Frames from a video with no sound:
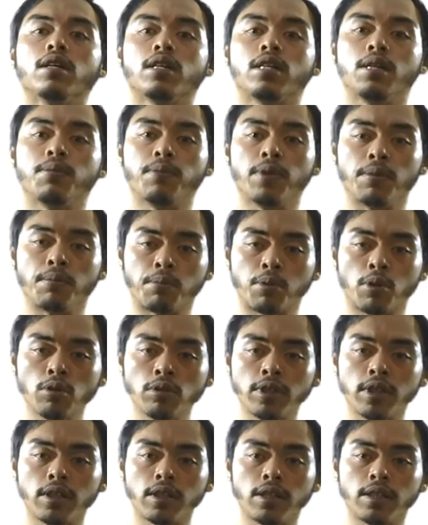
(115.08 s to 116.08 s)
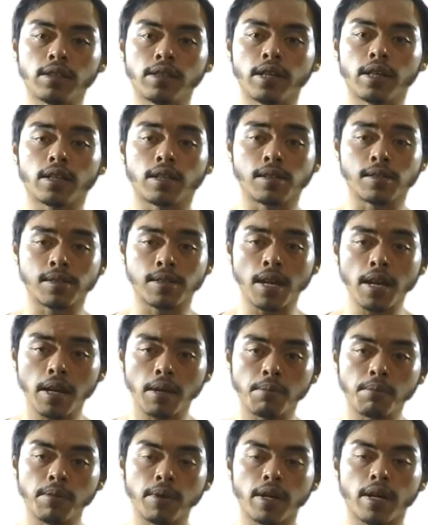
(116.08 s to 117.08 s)
keeping protein intake the
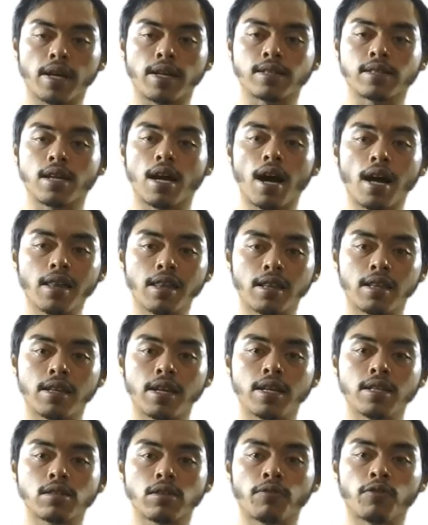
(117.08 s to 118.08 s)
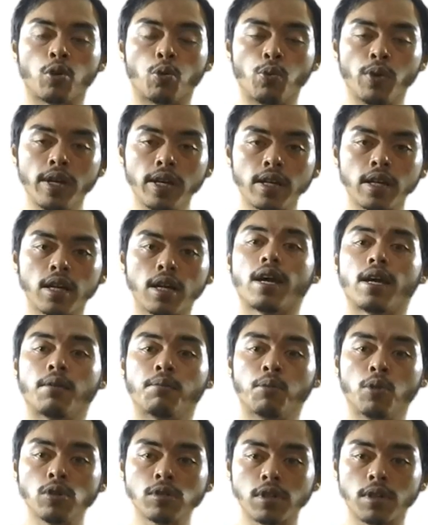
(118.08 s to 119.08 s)
same as other days of the week, and
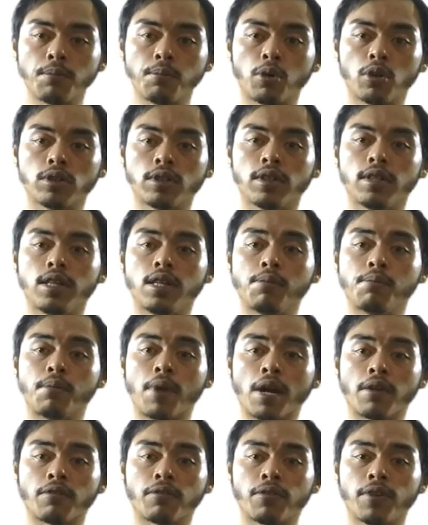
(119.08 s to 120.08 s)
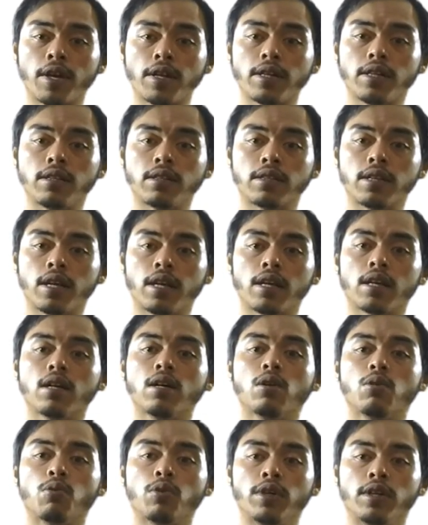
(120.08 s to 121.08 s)
most importantly, my fat intake
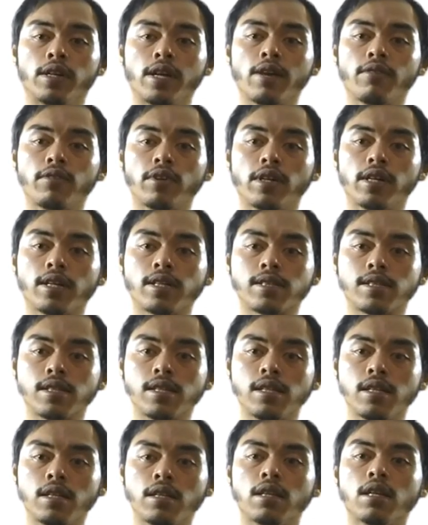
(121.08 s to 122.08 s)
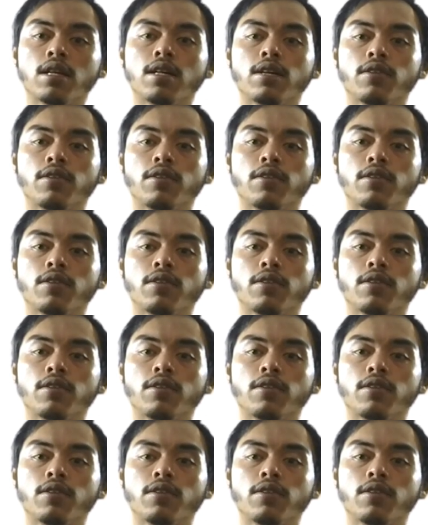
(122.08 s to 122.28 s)
would never exceed